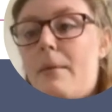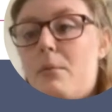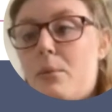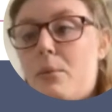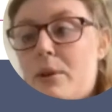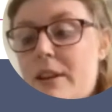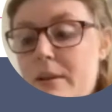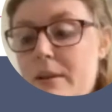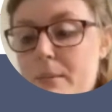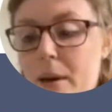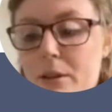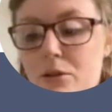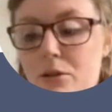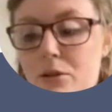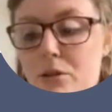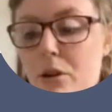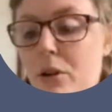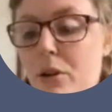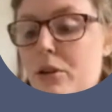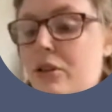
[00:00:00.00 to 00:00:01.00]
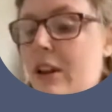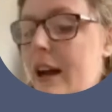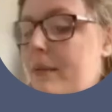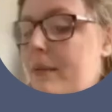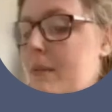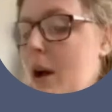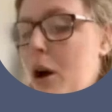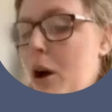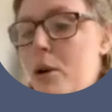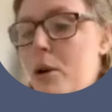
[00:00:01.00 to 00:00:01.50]
within my trust,
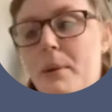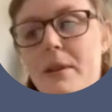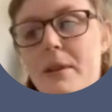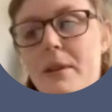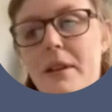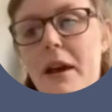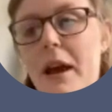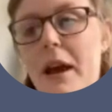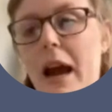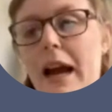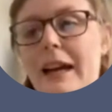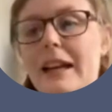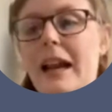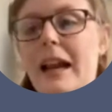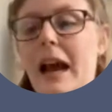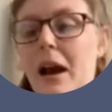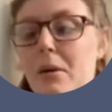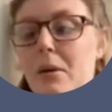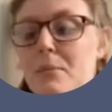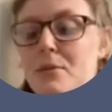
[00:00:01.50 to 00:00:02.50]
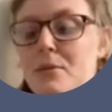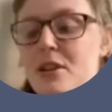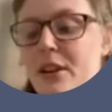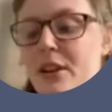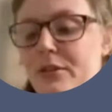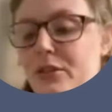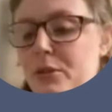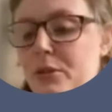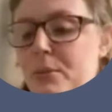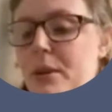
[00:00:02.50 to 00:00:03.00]
I'm hoping that I can help
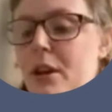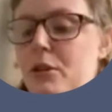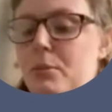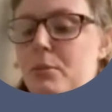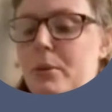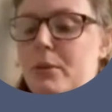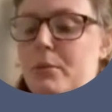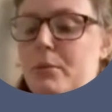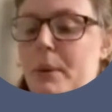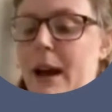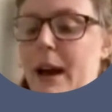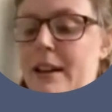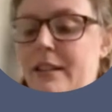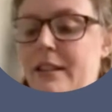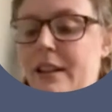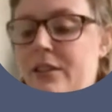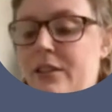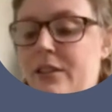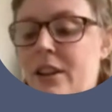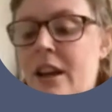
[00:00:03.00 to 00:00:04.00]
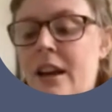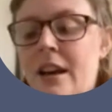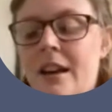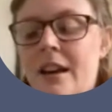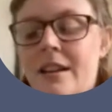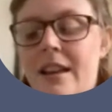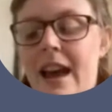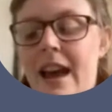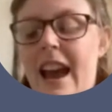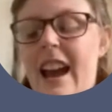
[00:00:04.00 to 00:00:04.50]
shift some of those perspectives
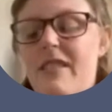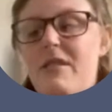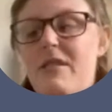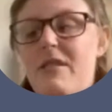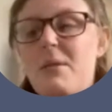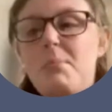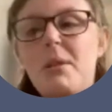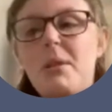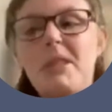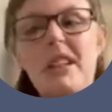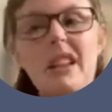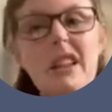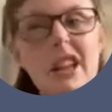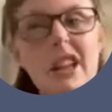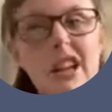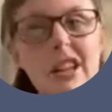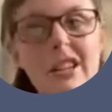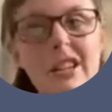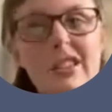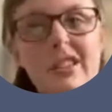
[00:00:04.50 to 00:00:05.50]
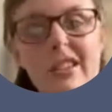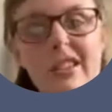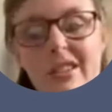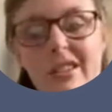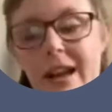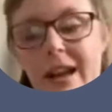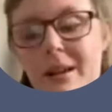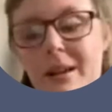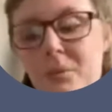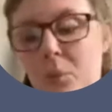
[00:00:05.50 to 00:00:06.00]
that everybody learns the
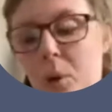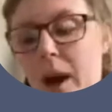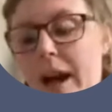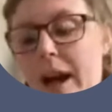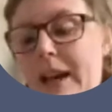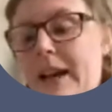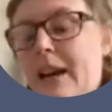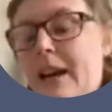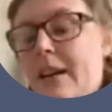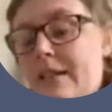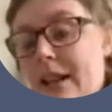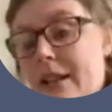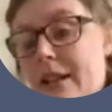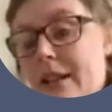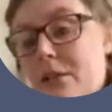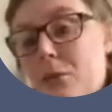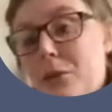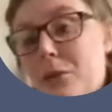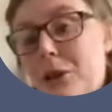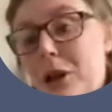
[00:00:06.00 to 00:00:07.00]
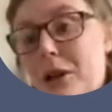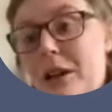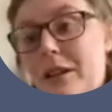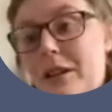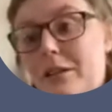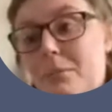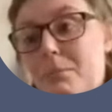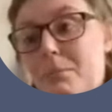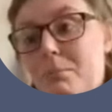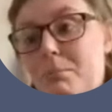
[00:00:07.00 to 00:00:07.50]
same way as adult
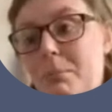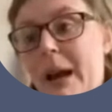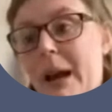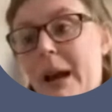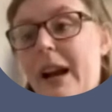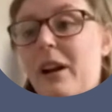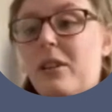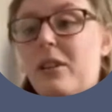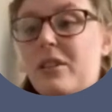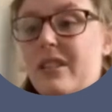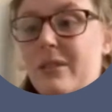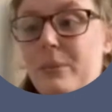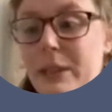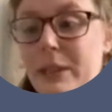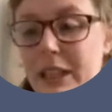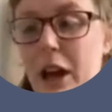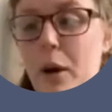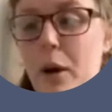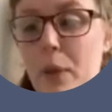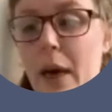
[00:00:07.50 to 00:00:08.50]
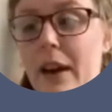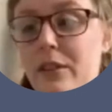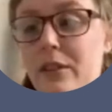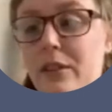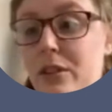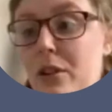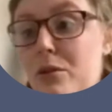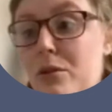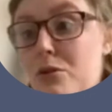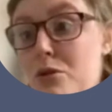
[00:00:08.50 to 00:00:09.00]
learners, because we know that's
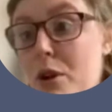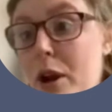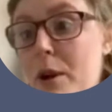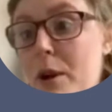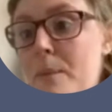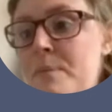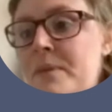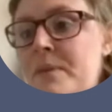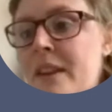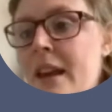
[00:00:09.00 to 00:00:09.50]
not true.